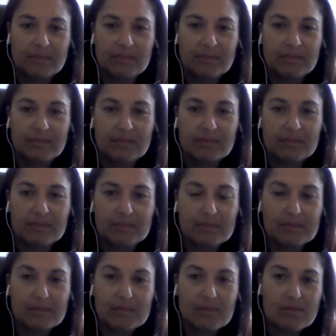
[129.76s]

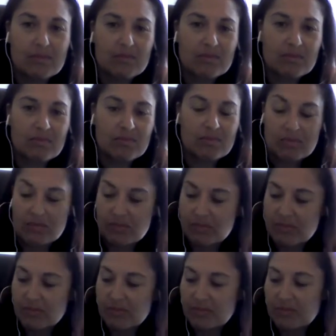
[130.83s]

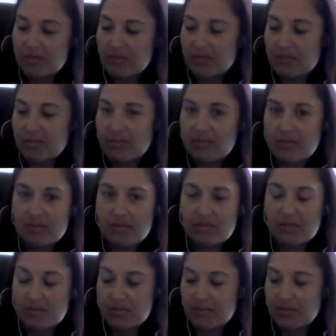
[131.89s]

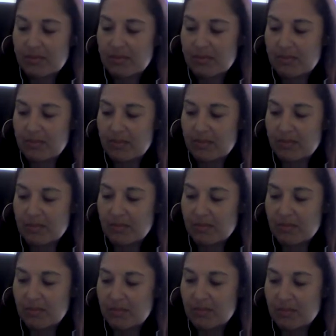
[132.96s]

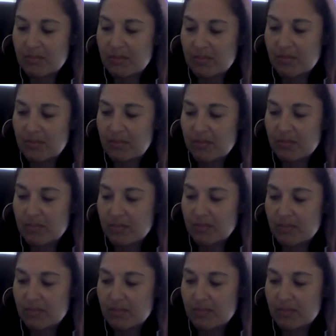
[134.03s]
[no speech]